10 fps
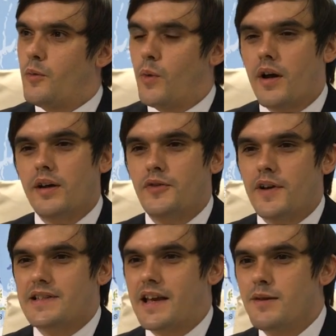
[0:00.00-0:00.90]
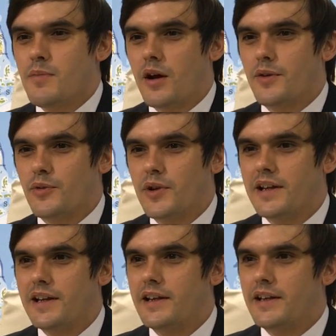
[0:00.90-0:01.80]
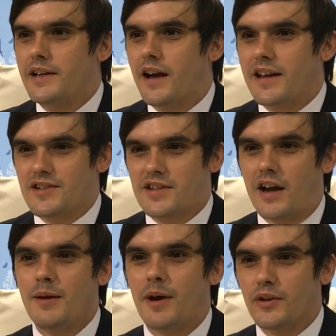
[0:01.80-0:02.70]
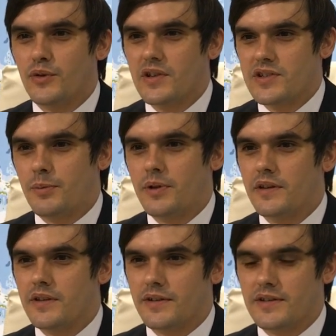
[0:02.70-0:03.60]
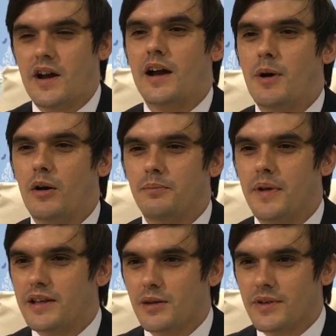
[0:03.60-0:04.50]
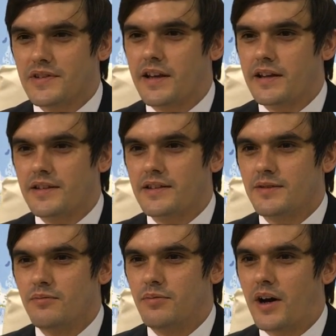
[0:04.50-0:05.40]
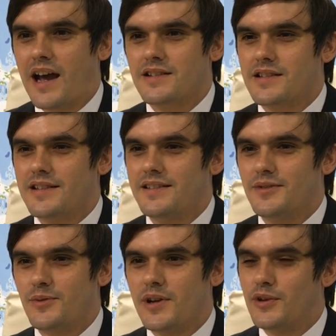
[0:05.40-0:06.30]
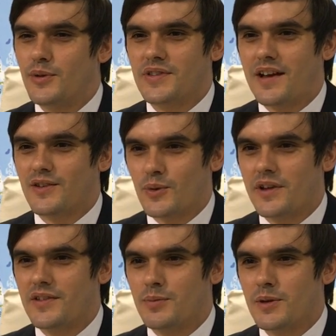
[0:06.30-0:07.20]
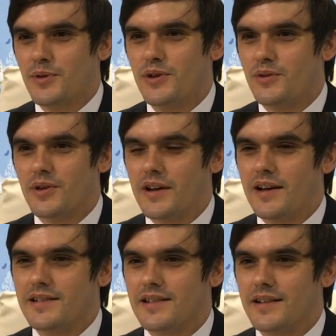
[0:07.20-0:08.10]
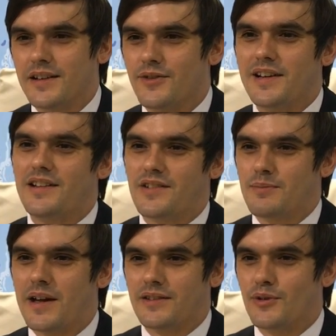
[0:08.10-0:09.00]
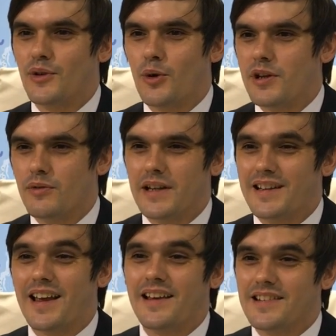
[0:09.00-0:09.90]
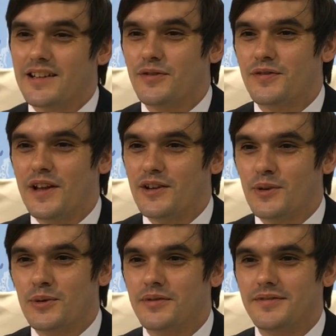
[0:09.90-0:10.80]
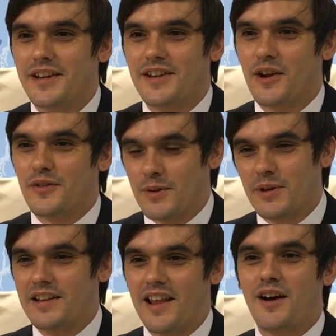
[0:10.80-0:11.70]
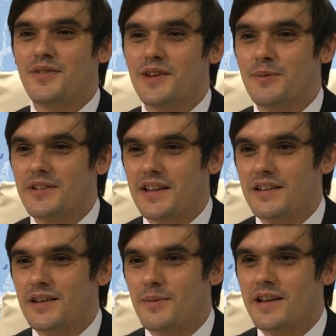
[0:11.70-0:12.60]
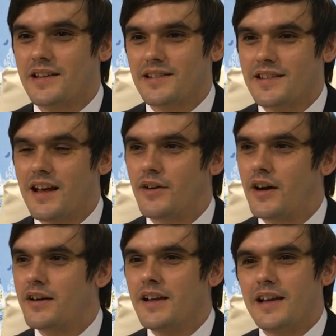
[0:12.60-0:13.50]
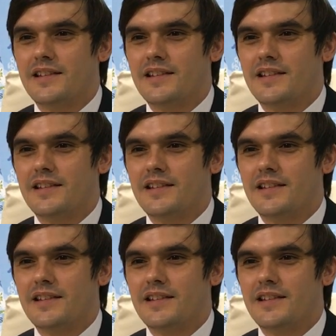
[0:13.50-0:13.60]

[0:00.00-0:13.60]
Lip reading: When I first came, I was really, shy about using Japanese. I was shy about making mistakes. But actually, when you do start talking to people, you realize that it really doesn't matter and nobody really cares. And if they do, if somebody laughs at a mistake that you make, it's never